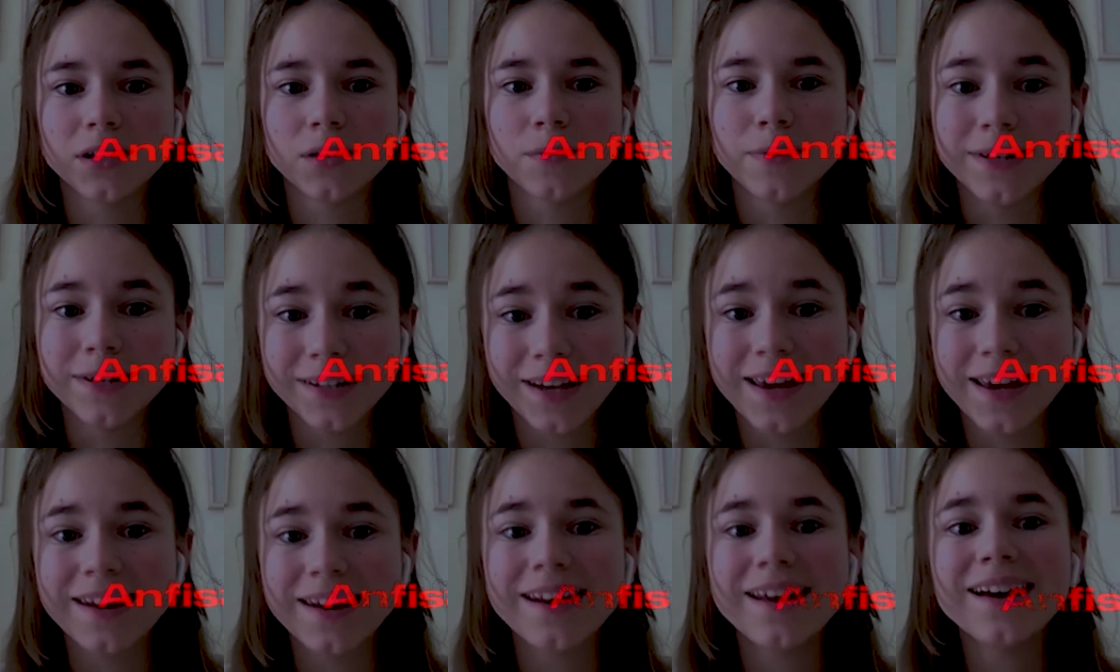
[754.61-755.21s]

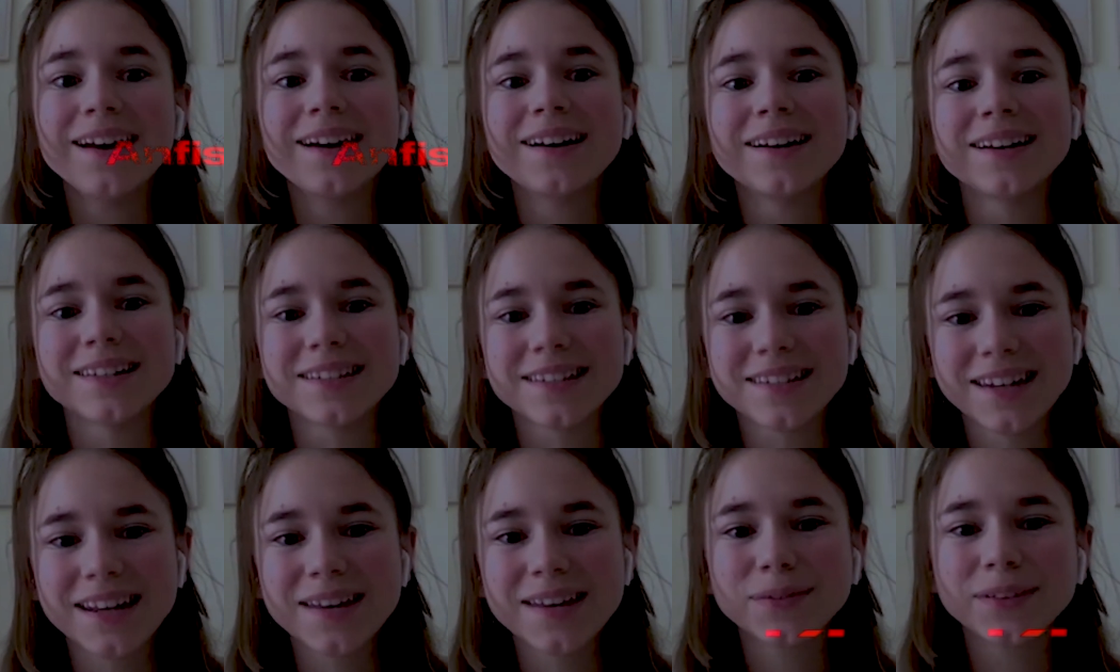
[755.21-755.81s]
maintain
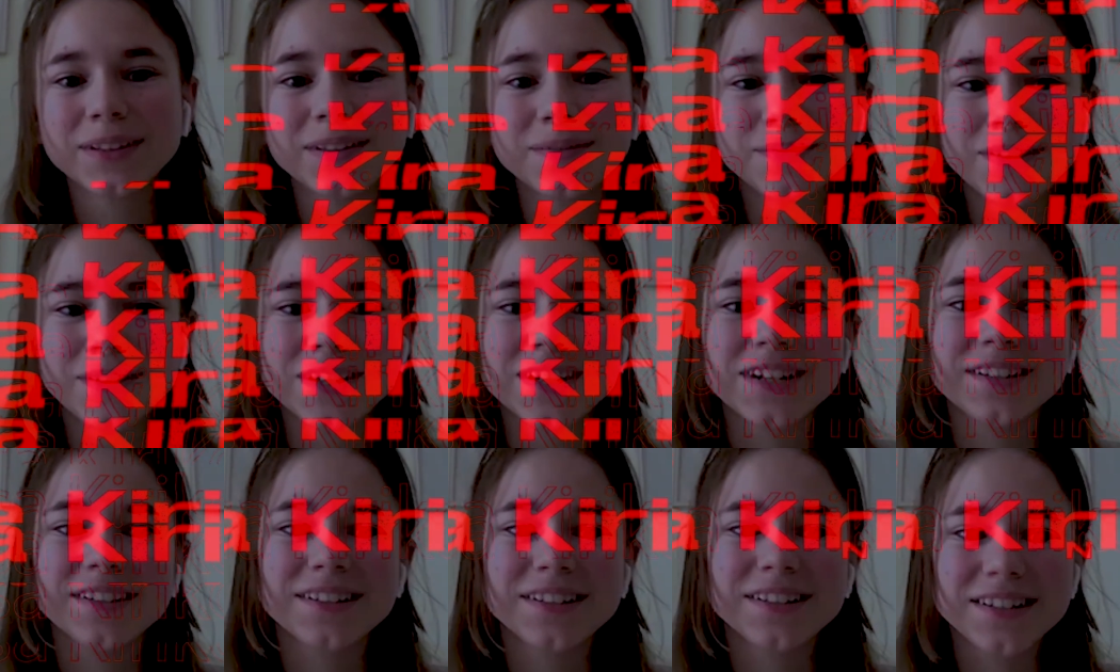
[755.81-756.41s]
a stable
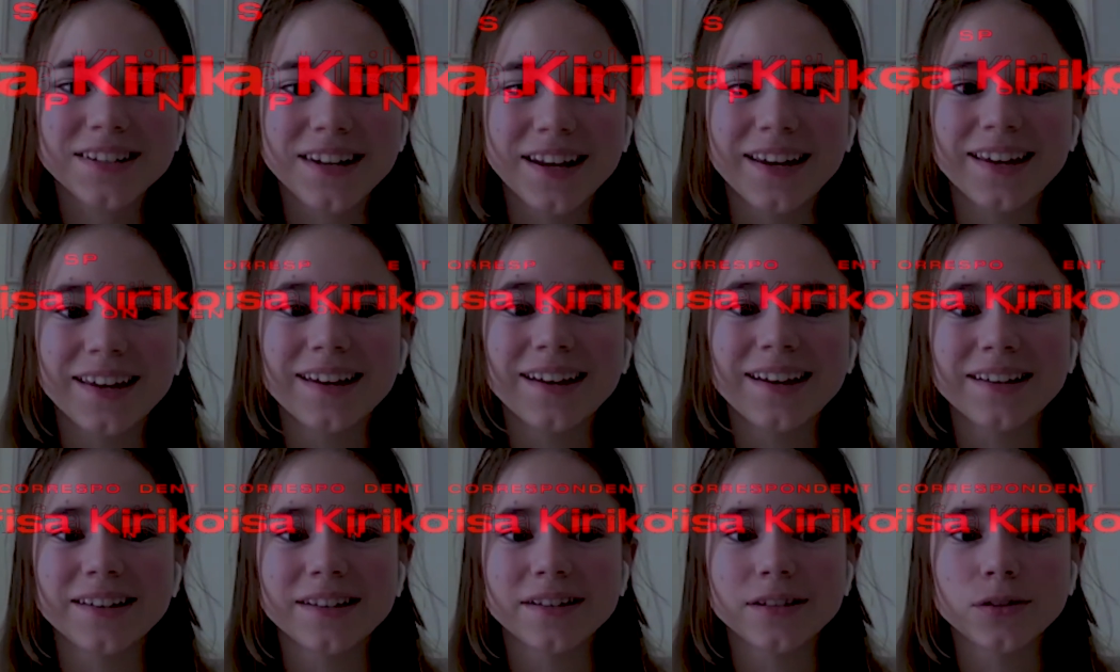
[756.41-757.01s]
emotional
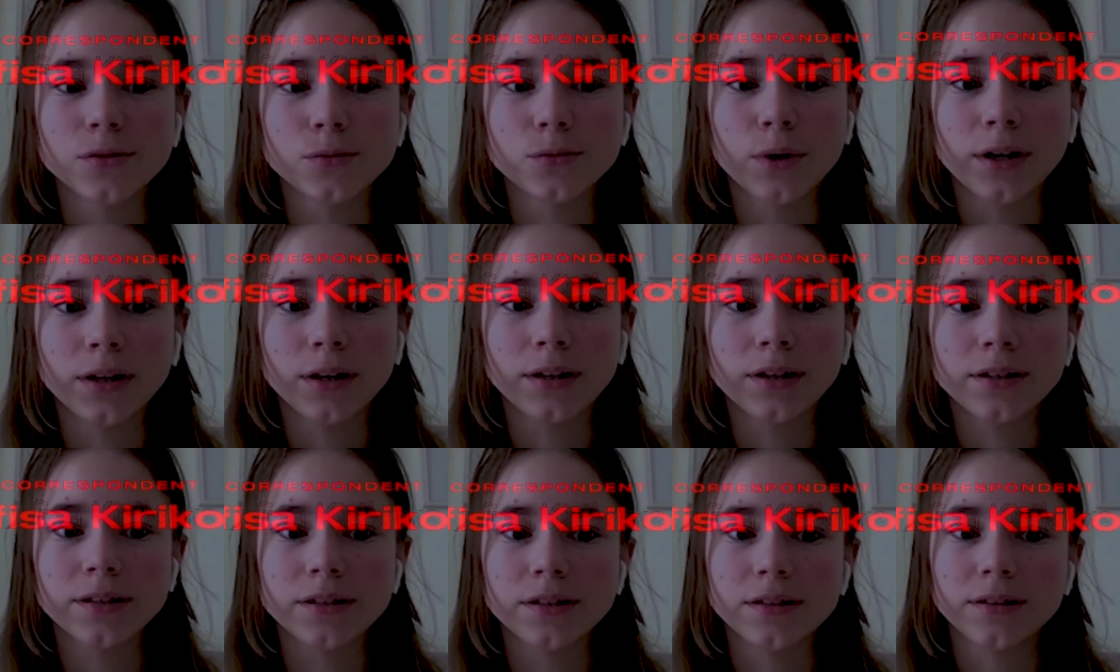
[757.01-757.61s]
state as
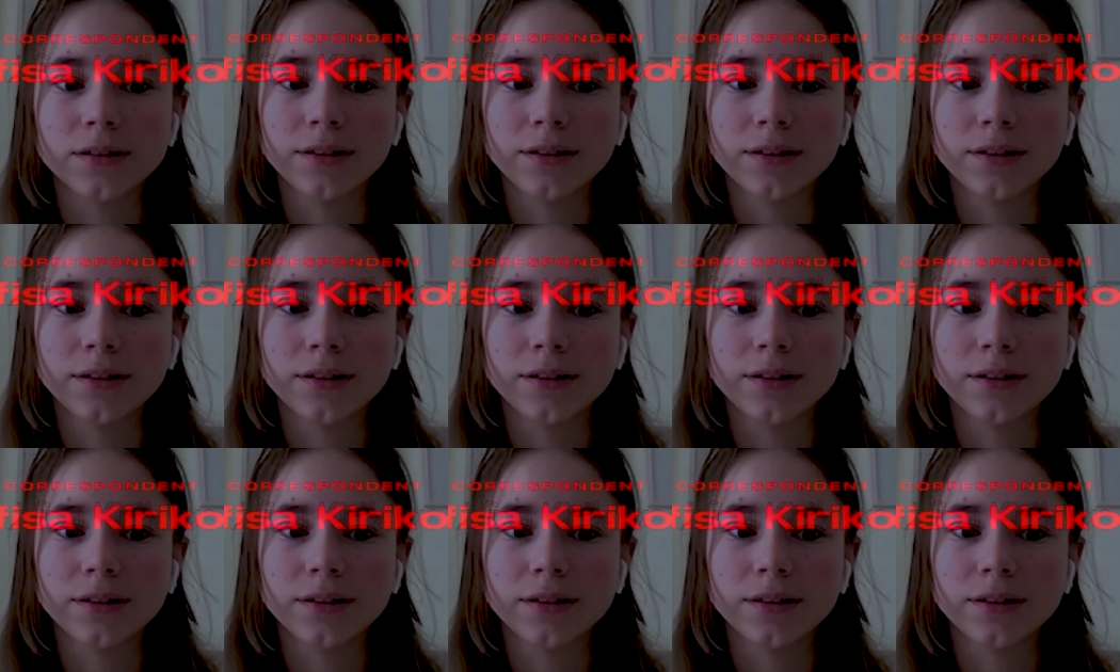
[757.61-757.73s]
well as